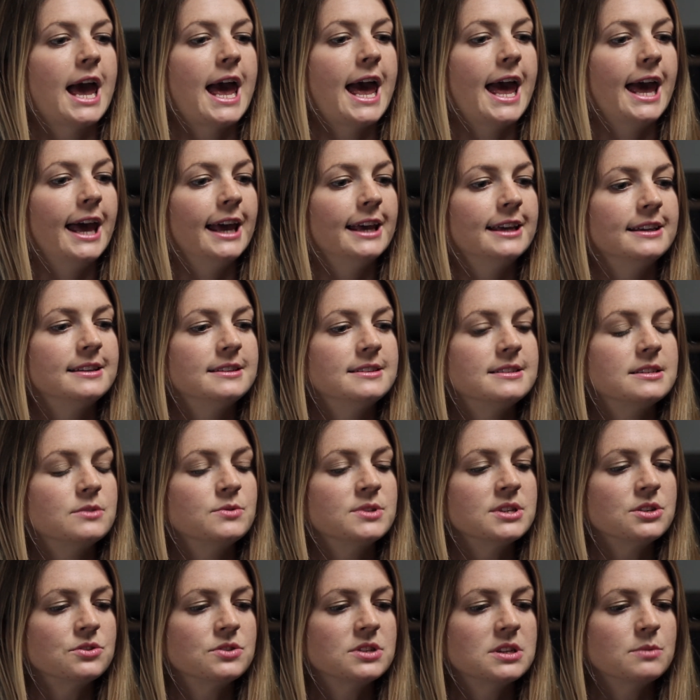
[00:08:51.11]
And it
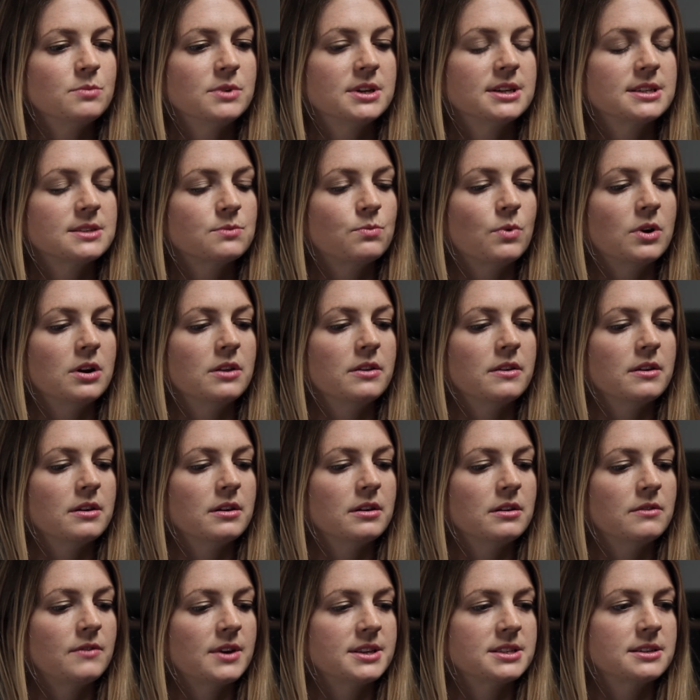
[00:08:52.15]
was interesting because one of
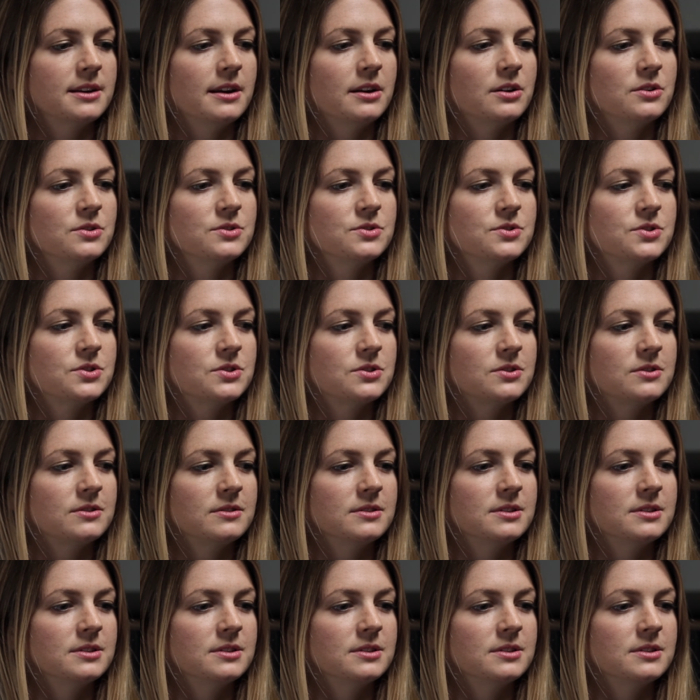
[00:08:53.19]
the investigators